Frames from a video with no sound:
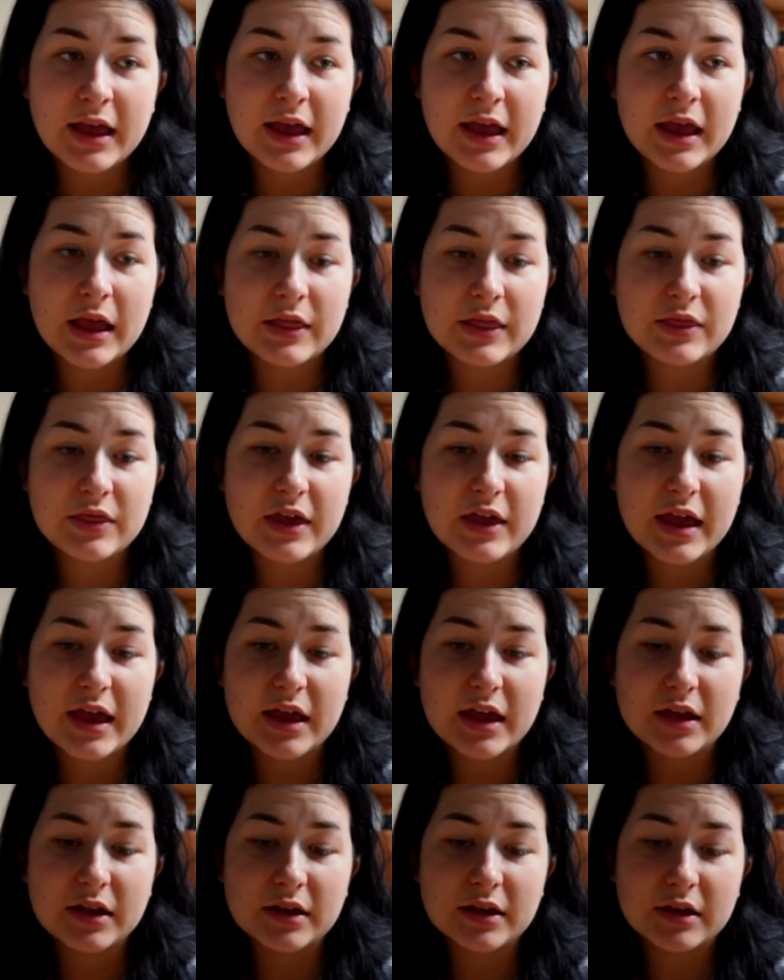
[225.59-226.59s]
and
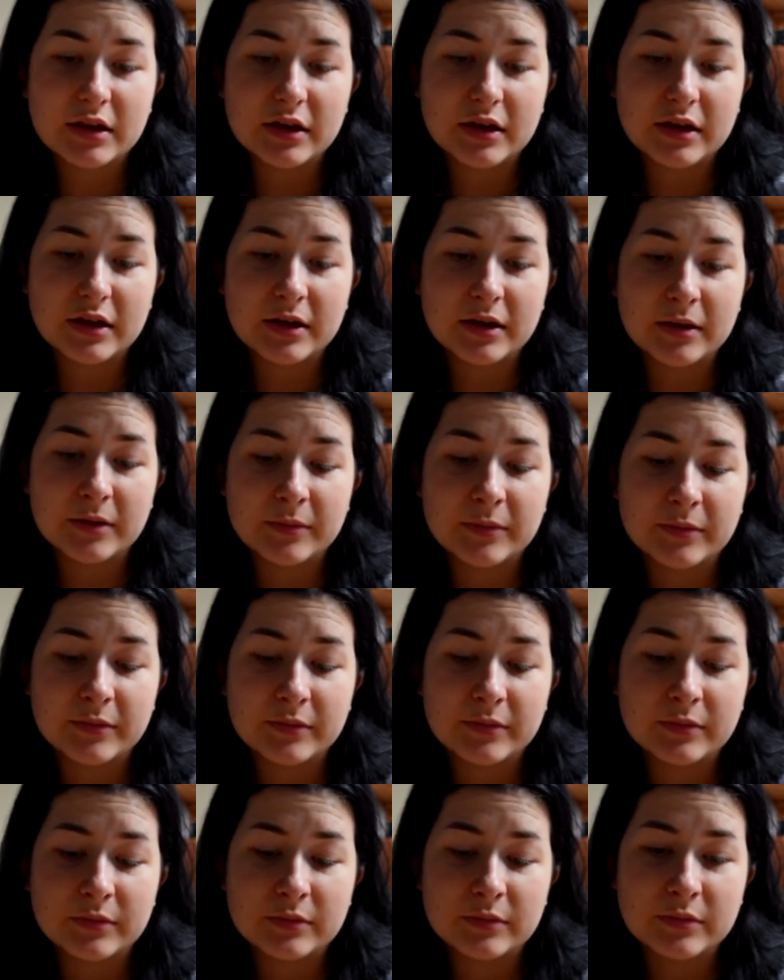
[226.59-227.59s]
then
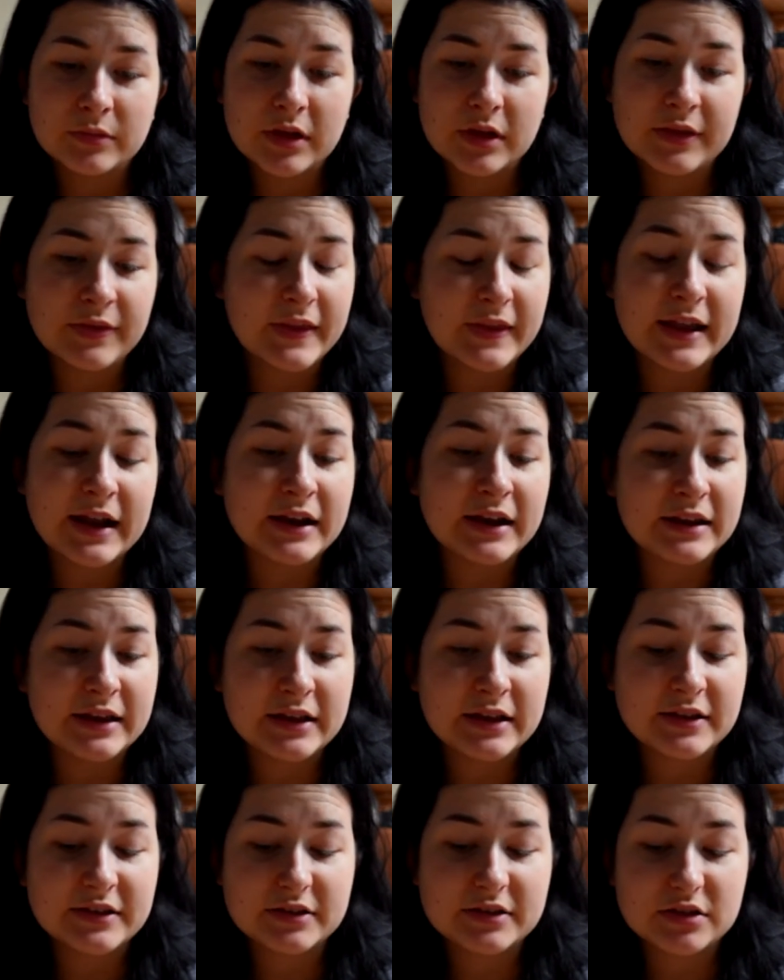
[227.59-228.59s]
and that I
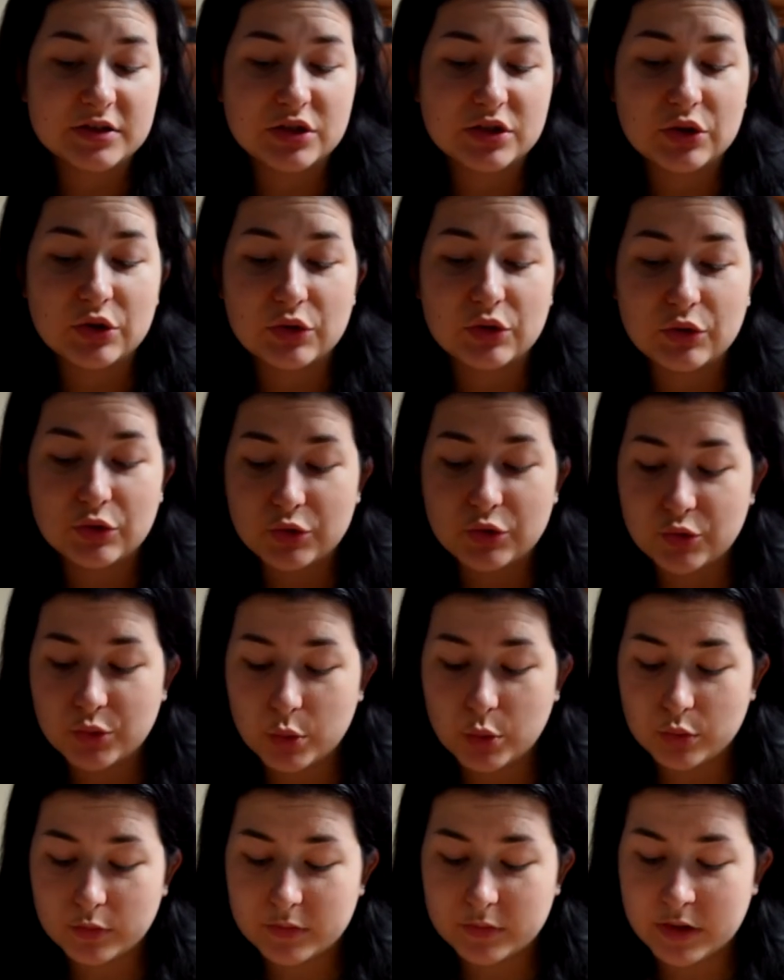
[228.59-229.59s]
needed to